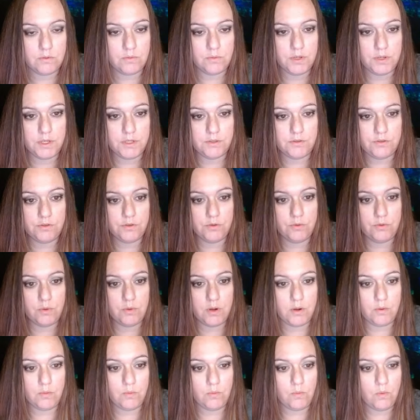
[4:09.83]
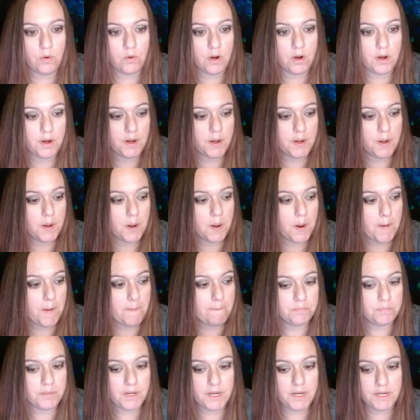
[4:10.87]
We do want 1
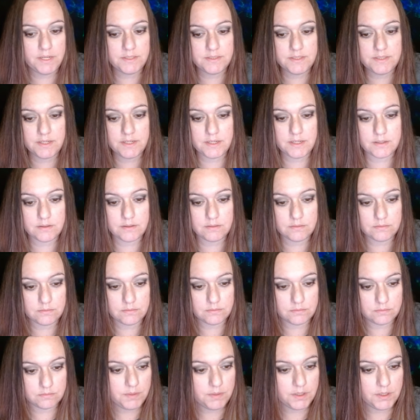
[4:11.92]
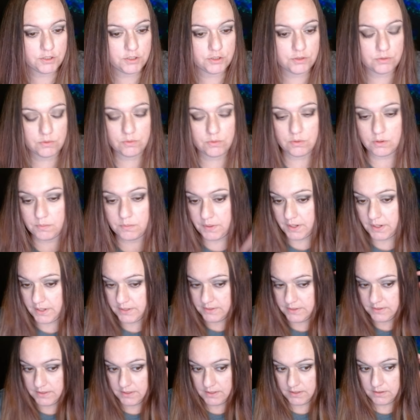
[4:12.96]
painting, picture or
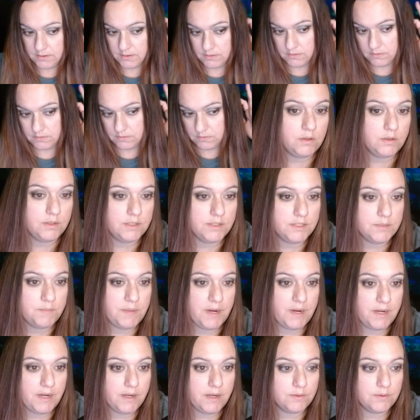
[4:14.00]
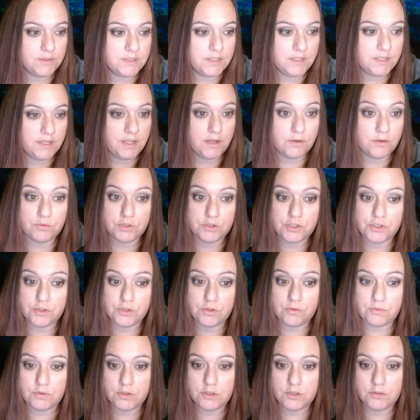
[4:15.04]
painting. This painting was in the
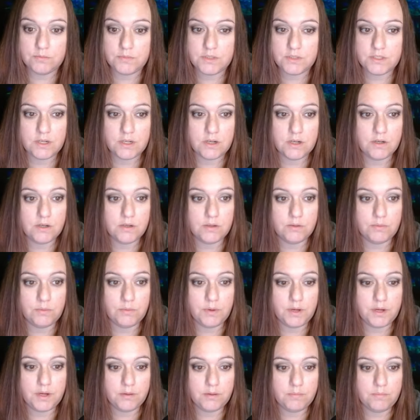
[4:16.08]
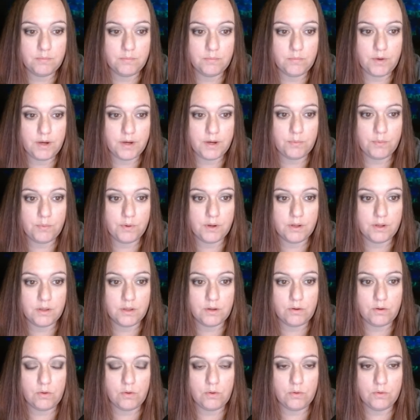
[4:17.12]
original room, so we could bring a
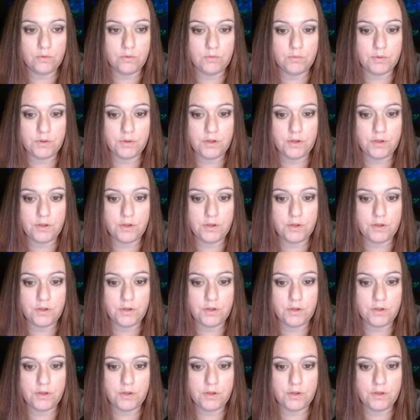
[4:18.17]
little old with the